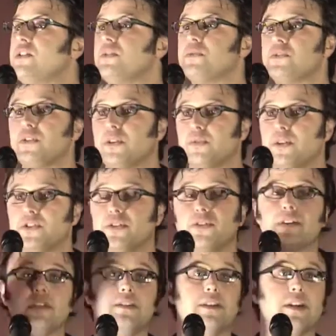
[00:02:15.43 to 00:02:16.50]
He was the
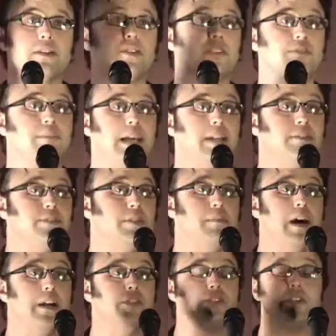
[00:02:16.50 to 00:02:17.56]
original conductor of Man of La
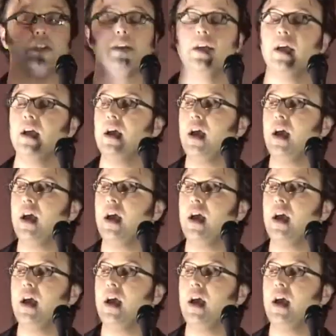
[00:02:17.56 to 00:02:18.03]
Mancha.